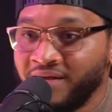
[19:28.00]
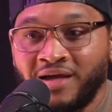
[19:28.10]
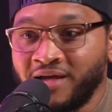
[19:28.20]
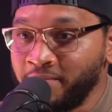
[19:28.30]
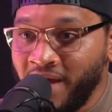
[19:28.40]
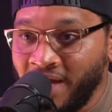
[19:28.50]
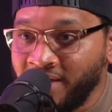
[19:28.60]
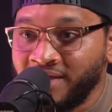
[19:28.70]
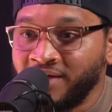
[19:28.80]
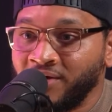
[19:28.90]
Yeah, combine
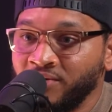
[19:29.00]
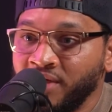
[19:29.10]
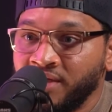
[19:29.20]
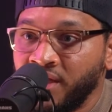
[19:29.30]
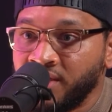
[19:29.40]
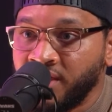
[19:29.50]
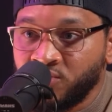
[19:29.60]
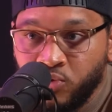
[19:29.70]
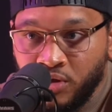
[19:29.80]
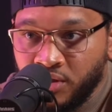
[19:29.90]
it, and
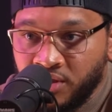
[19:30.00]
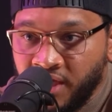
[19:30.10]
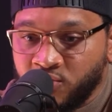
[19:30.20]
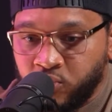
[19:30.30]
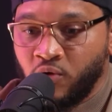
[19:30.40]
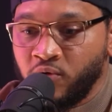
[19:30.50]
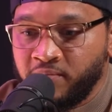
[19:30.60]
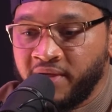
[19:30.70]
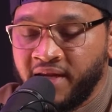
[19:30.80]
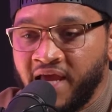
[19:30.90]
that's what we've
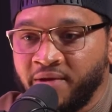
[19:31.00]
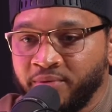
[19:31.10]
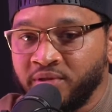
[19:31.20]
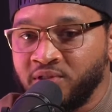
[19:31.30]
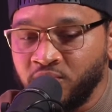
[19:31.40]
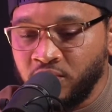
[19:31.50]
been able to do,